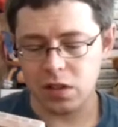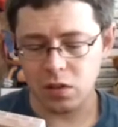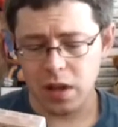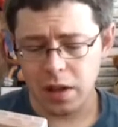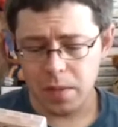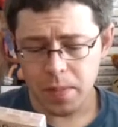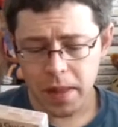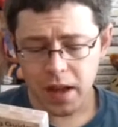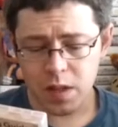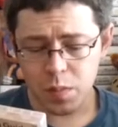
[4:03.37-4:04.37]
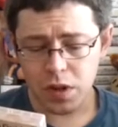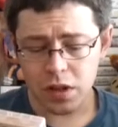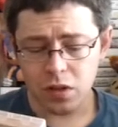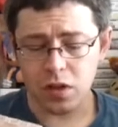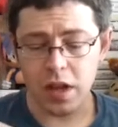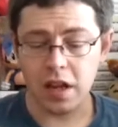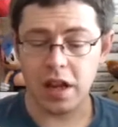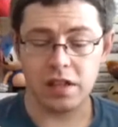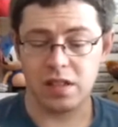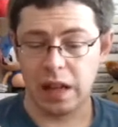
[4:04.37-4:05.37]
So it's pretty good, and
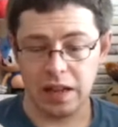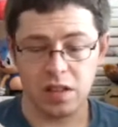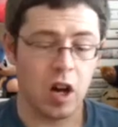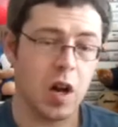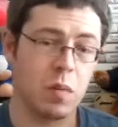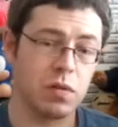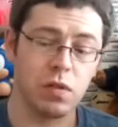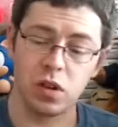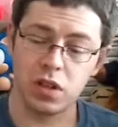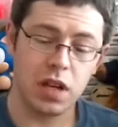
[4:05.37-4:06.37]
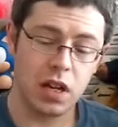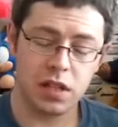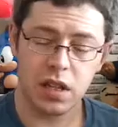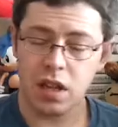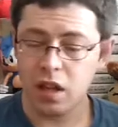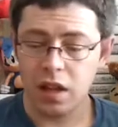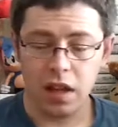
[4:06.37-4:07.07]
it has like timer functionality.